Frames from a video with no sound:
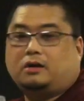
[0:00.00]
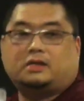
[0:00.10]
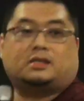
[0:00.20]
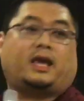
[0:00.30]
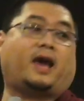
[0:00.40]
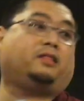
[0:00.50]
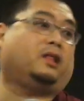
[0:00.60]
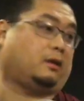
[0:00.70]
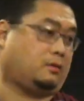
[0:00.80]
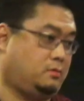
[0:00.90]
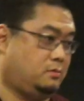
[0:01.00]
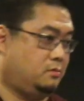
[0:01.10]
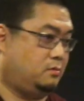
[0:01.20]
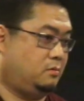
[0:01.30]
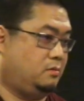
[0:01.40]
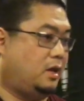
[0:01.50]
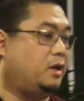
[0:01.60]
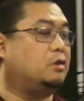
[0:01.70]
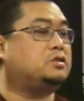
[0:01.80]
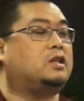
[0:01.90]
he's a Catholic and
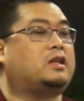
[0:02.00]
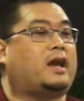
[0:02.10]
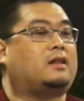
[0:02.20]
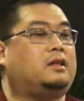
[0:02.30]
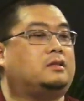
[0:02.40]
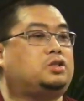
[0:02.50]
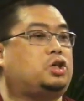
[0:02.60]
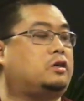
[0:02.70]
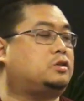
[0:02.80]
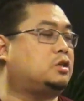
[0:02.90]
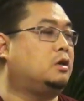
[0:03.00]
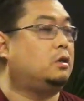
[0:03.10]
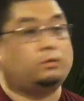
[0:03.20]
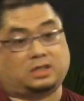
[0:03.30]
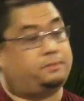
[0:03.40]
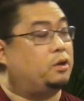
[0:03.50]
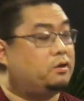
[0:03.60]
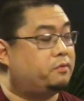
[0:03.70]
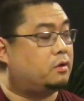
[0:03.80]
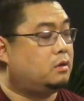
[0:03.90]
goes to the Catholic church, which is
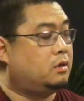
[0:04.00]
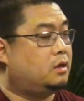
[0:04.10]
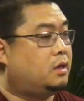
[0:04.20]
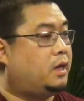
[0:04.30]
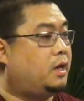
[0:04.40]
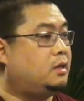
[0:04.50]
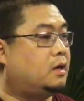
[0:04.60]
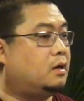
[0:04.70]
beautiful, in